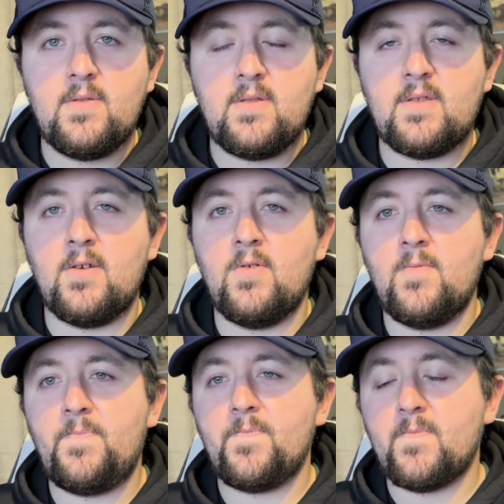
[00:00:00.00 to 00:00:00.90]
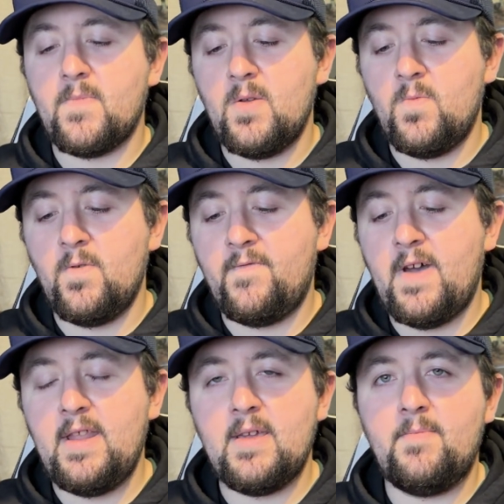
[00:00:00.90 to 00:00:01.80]
So we're
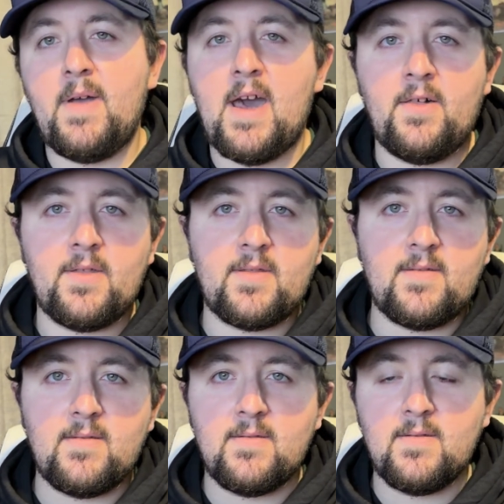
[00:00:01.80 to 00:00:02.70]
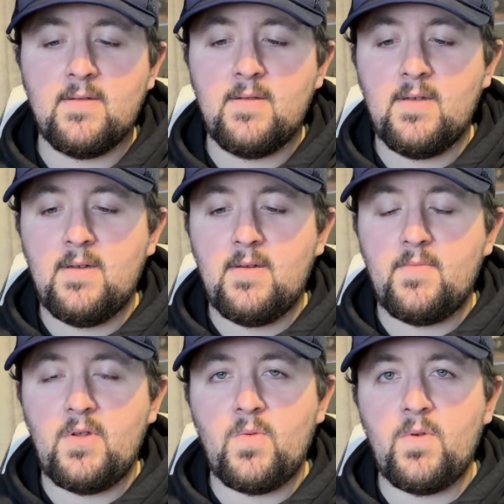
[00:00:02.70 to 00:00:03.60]
finding a balance
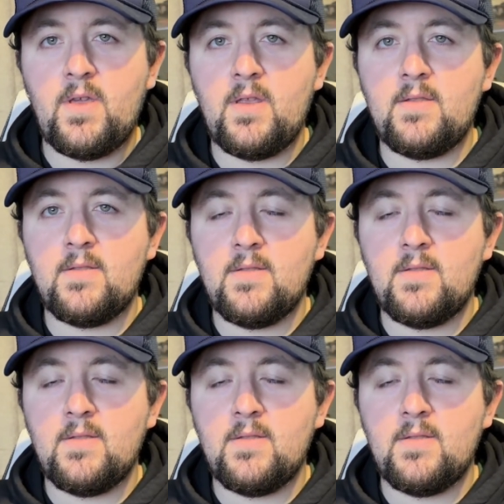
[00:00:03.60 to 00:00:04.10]
between